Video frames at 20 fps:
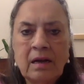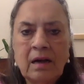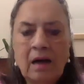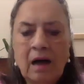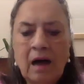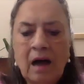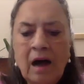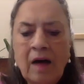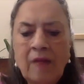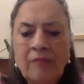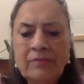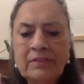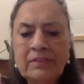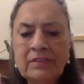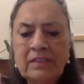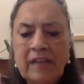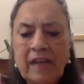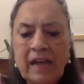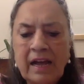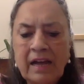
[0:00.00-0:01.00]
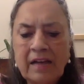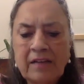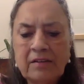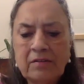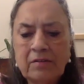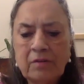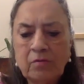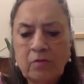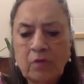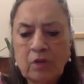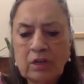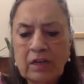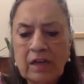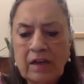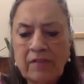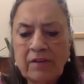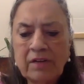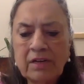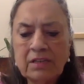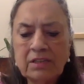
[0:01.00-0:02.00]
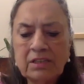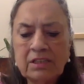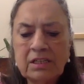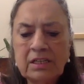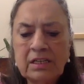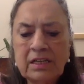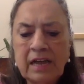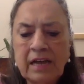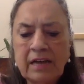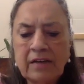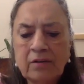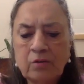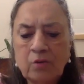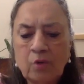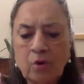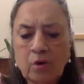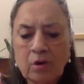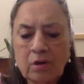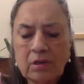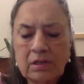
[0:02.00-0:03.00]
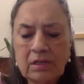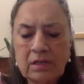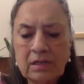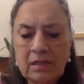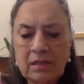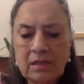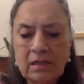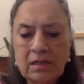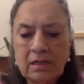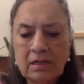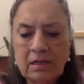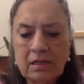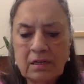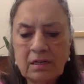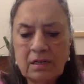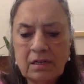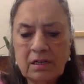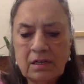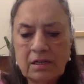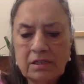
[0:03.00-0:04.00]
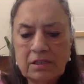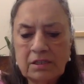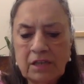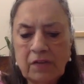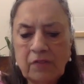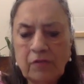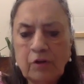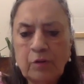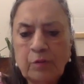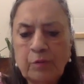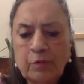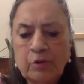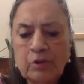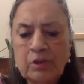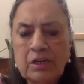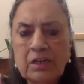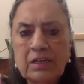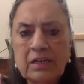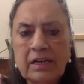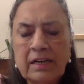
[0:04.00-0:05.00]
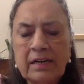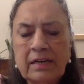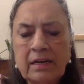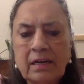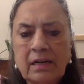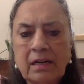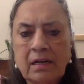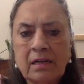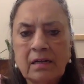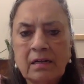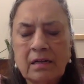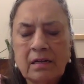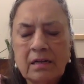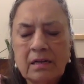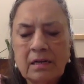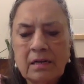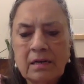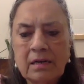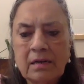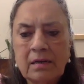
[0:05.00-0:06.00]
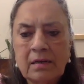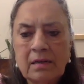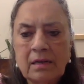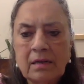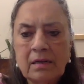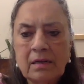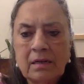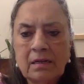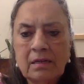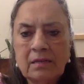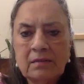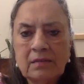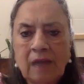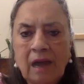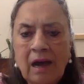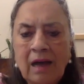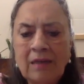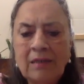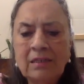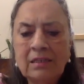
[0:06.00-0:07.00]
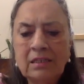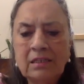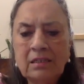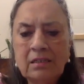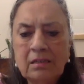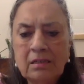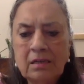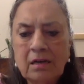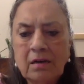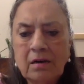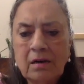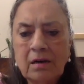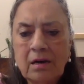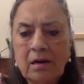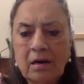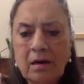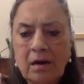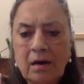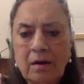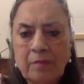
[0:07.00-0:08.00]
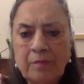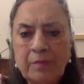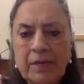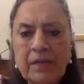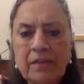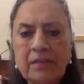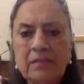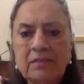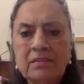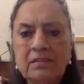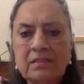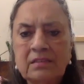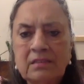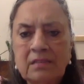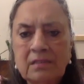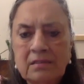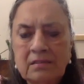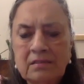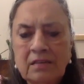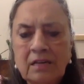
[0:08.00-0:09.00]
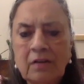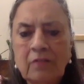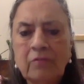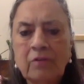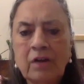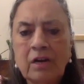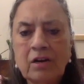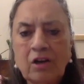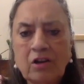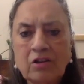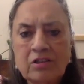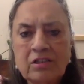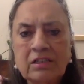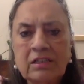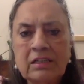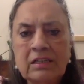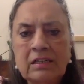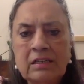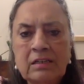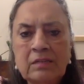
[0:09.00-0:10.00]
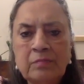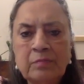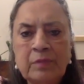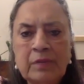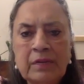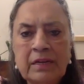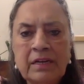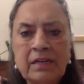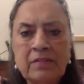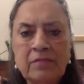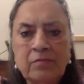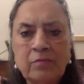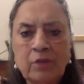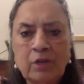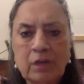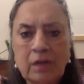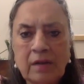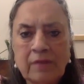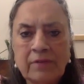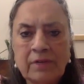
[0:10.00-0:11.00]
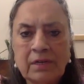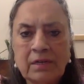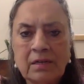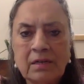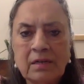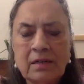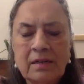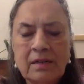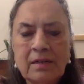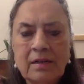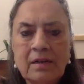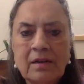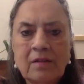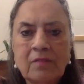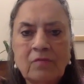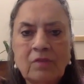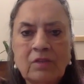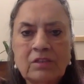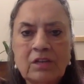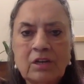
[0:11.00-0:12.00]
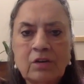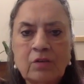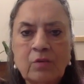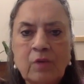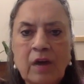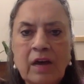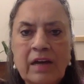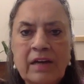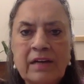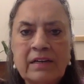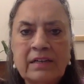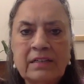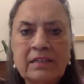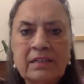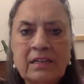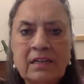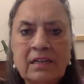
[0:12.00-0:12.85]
After that, whatever she had cooked, she would put it in a thali, a big silver or steel plate, whatever was required.